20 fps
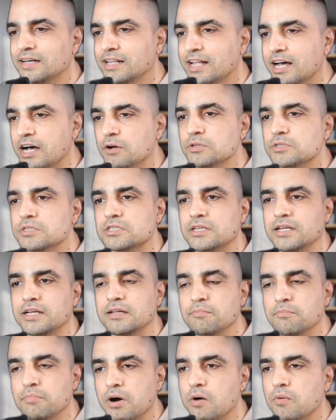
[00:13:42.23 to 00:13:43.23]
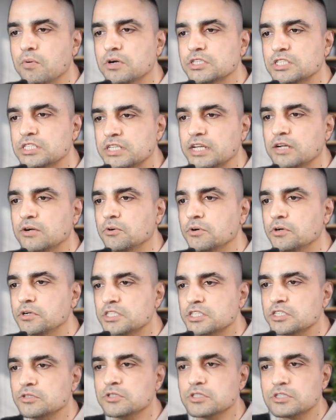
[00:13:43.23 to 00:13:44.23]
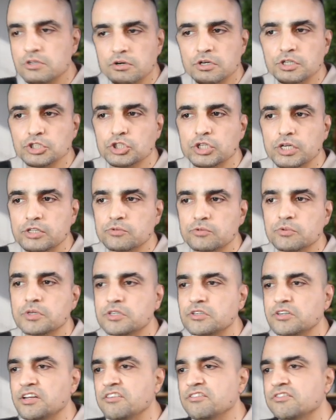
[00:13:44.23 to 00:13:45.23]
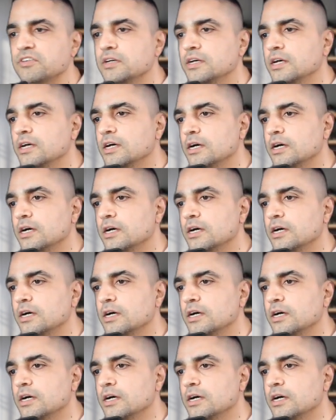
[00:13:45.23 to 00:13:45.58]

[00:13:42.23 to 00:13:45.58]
allows and empowers stakeholders to search and retrieve